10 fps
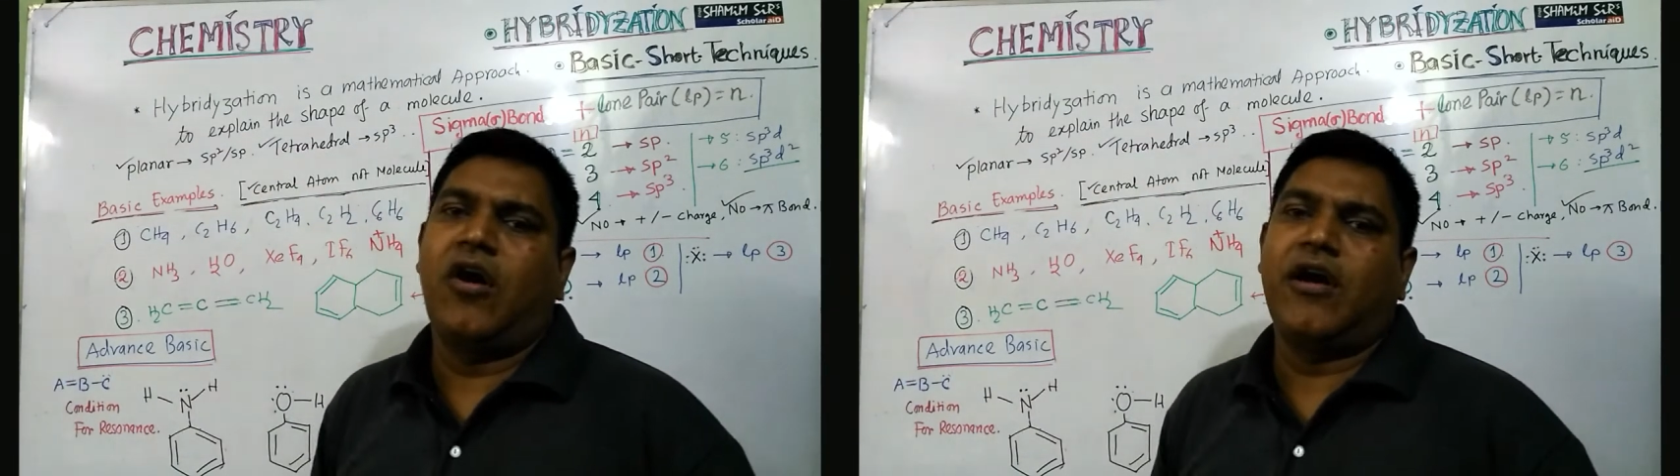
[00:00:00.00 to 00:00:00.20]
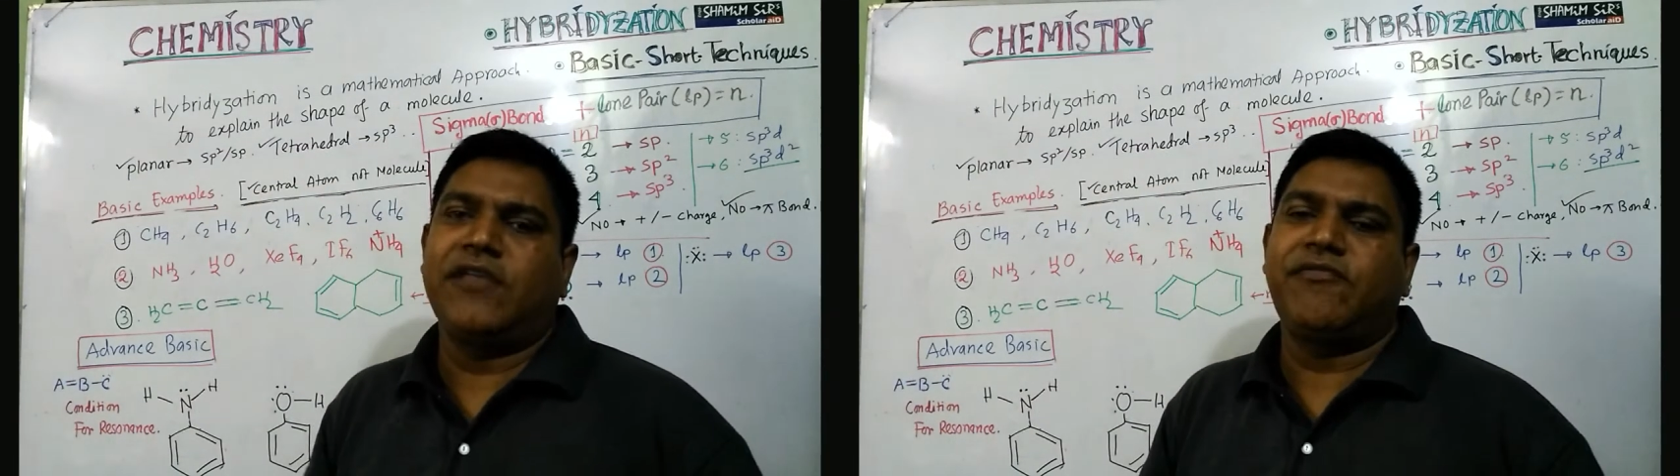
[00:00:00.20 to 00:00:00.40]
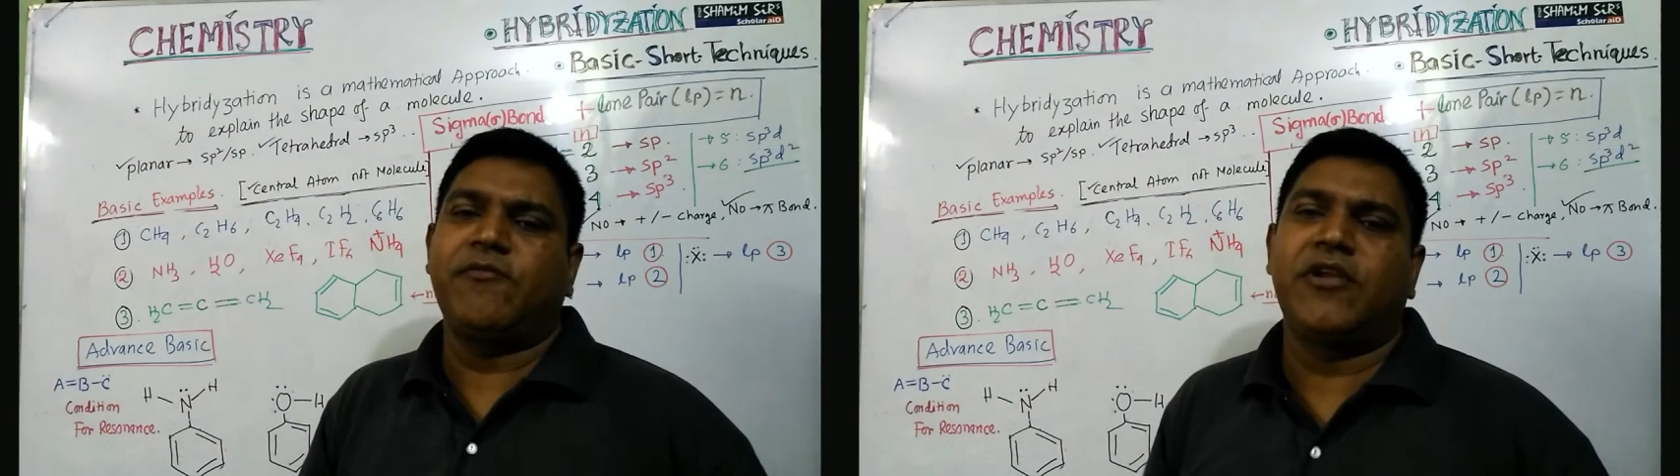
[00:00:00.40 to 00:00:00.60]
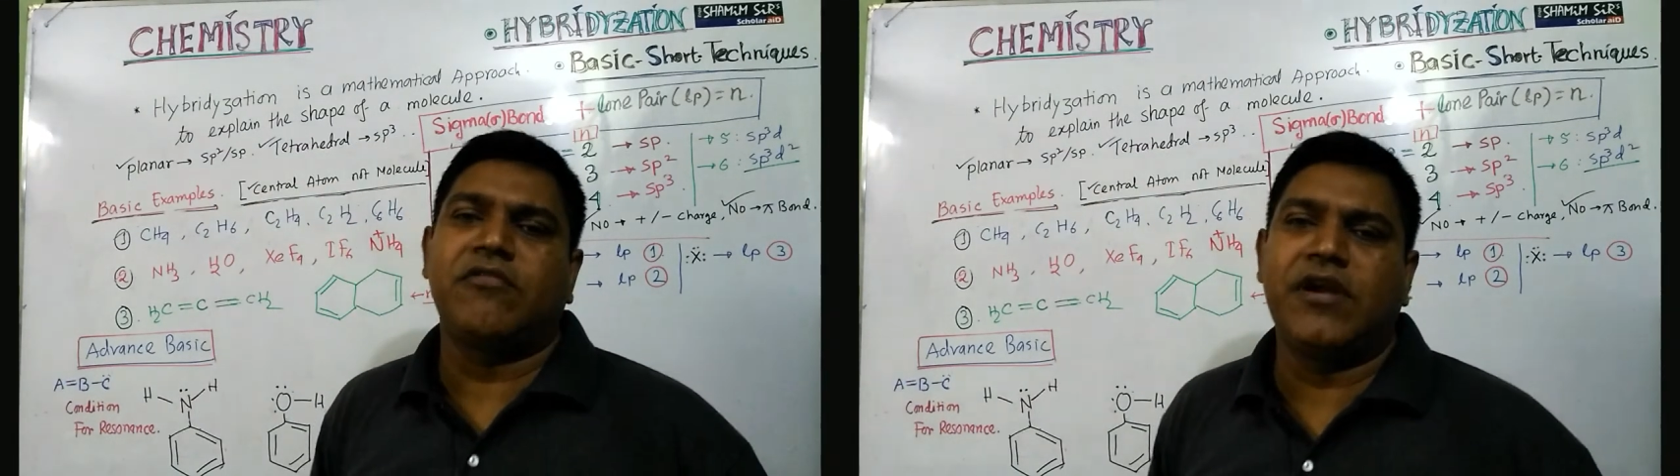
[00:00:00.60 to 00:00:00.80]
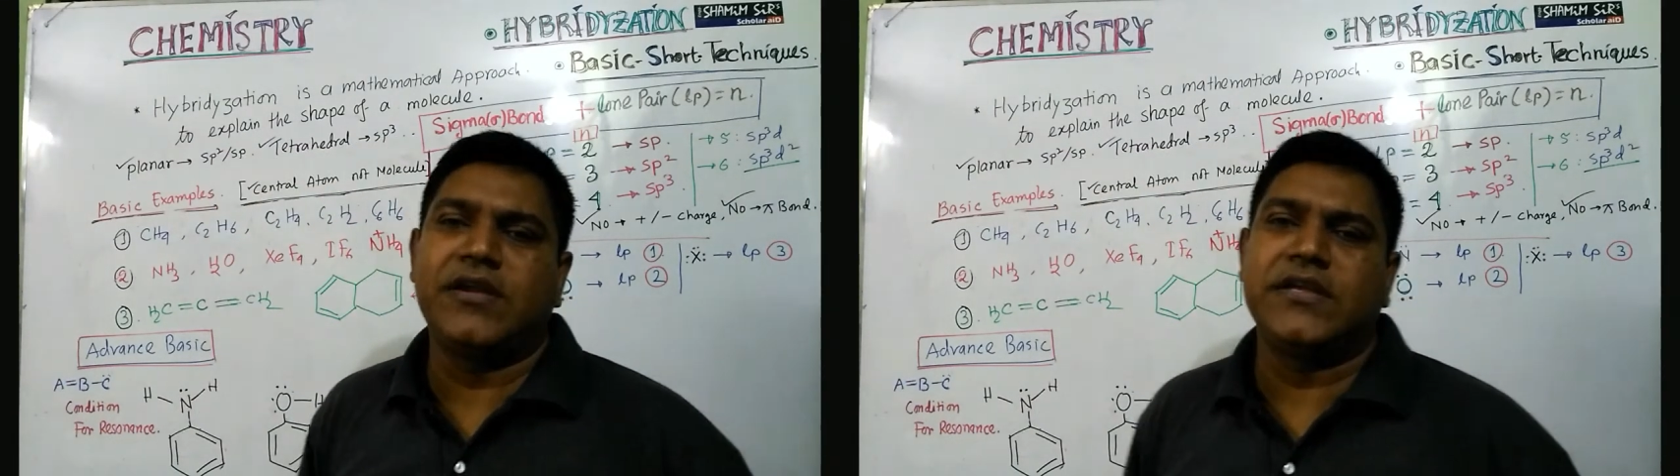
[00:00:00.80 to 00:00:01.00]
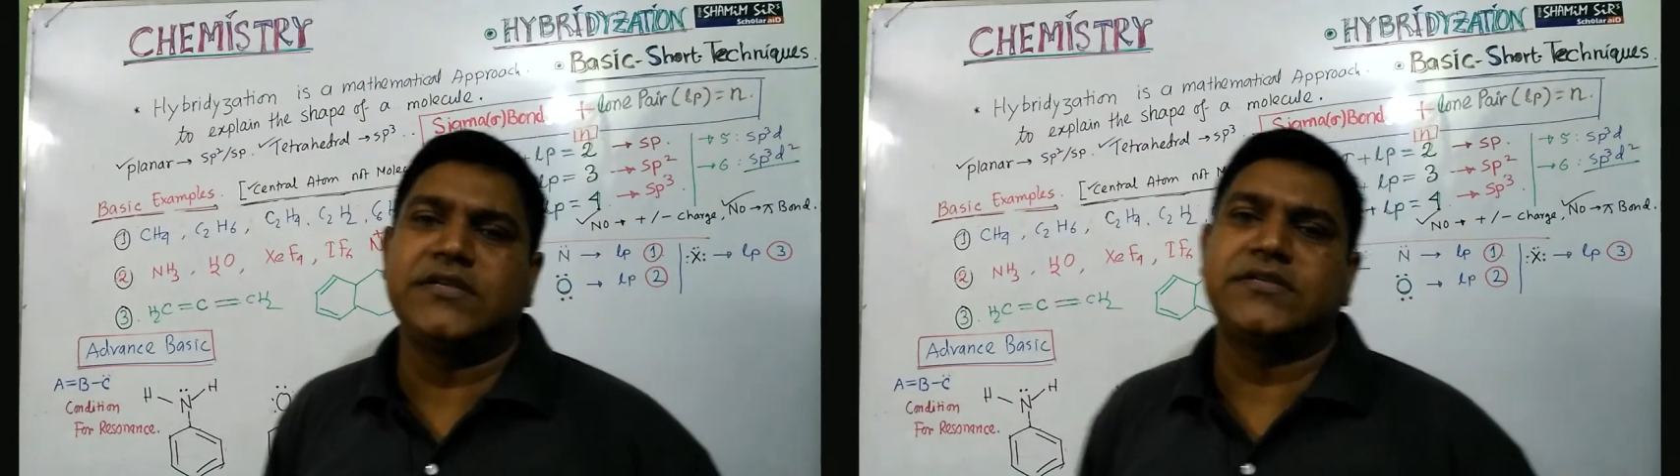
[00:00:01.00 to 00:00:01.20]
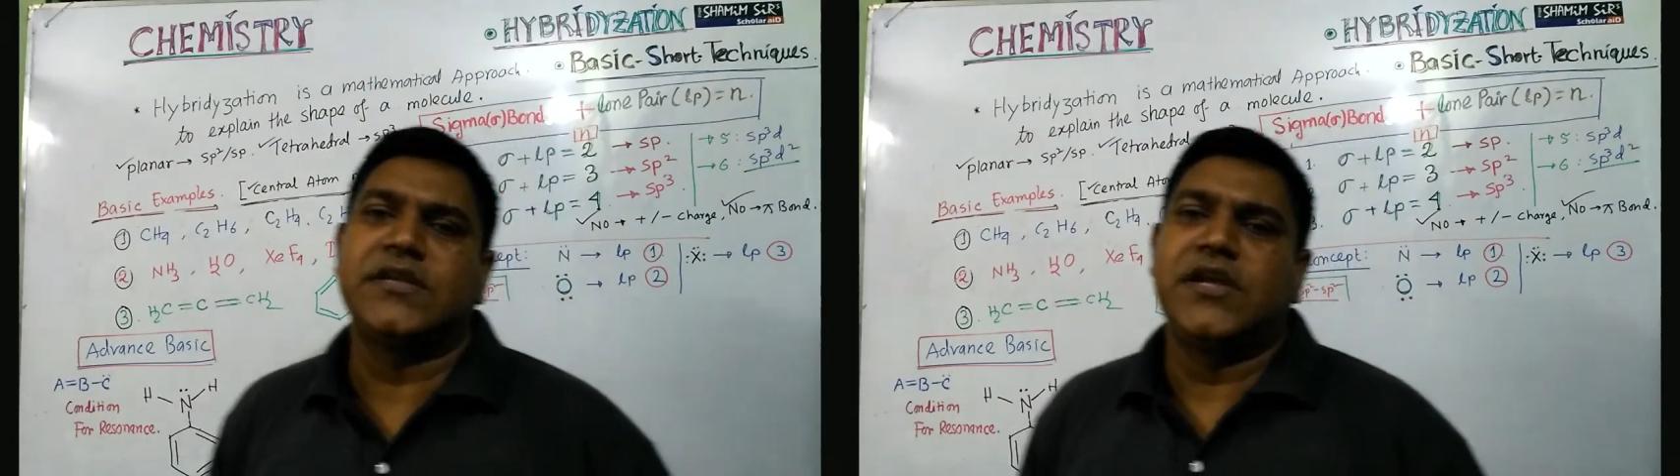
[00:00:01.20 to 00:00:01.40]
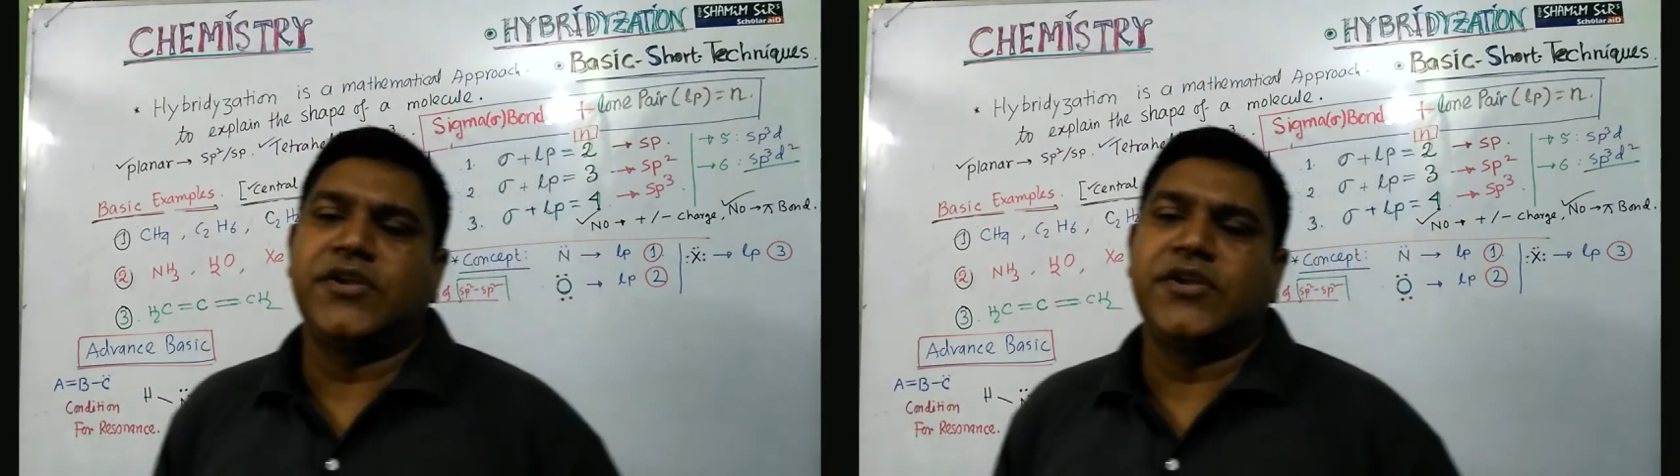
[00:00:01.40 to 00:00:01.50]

or if a molecular is